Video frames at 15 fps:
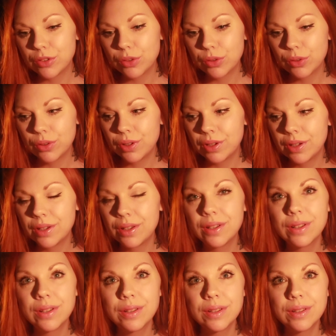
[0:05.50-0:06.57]
do
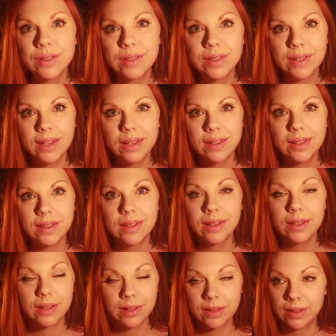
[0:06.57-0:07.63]
the daily
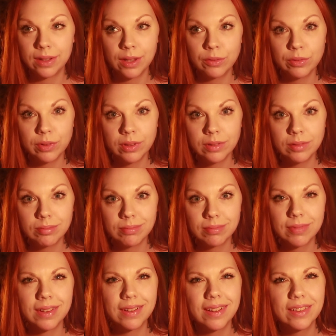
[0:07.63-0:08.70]
eleven.
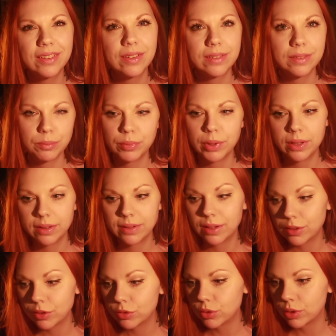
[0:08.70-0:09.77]
Just paid
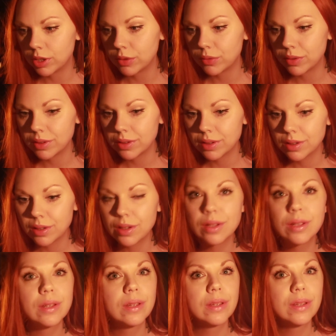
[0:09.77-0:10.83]
attention to eleven.
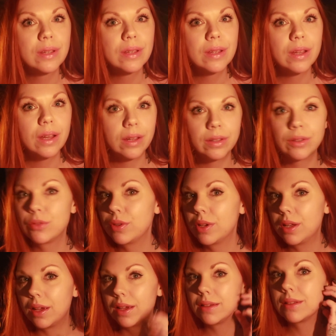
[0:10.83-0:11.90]
I just
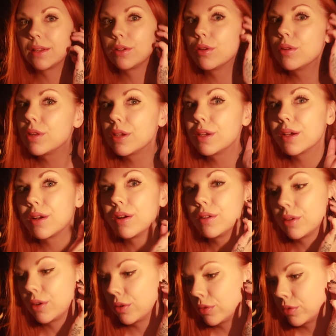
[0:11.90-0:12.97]
realized I don't think I got
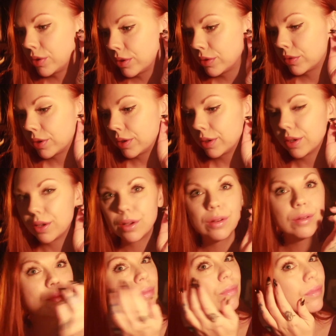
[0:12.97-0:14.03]
the other rear ring
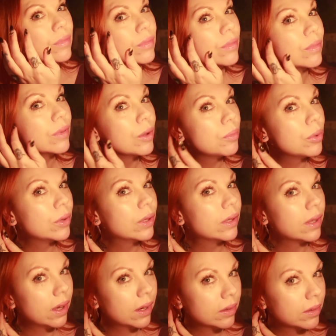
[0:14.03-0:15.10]
in. I put the
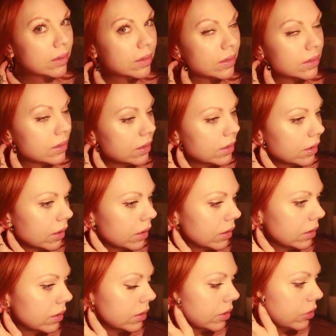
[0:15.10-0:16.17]
daggers in
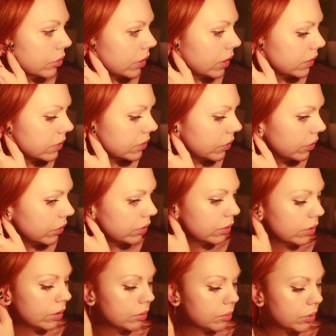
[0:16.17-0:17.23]
again that you guys saw in the
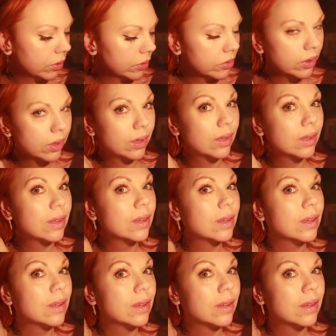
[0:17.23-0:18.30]
unboxing.
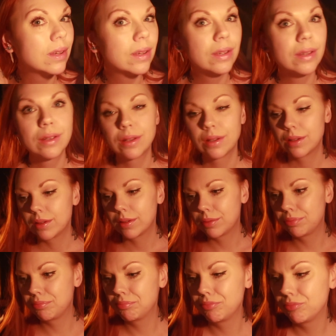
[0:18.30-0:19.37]

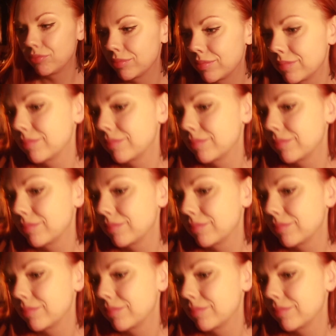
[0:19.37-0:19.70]
Hmm.